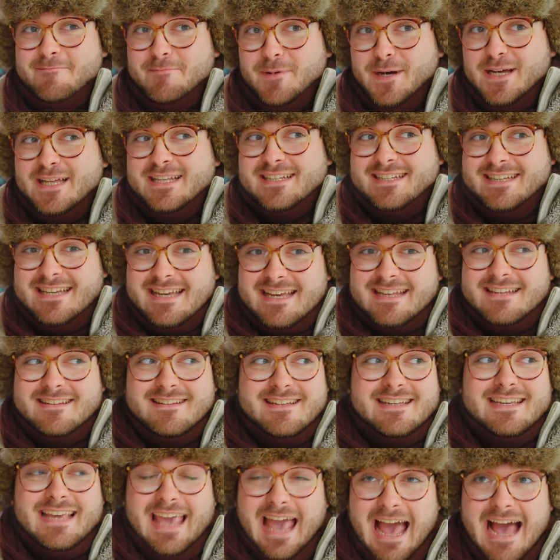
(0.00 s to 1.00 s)
but
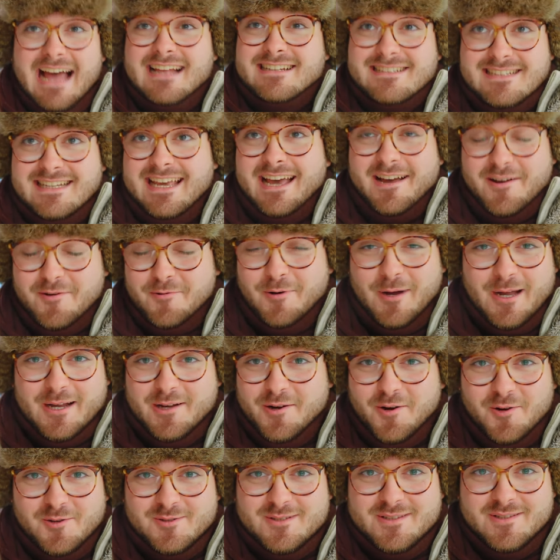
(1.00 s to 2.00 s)
Italy can get quite
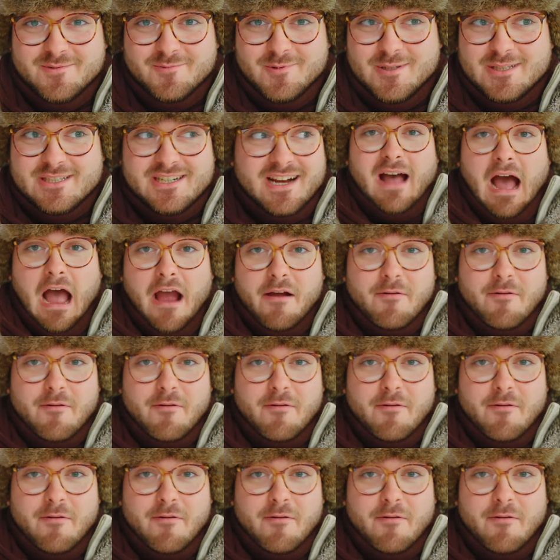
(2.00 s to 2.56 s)
cold in the winter.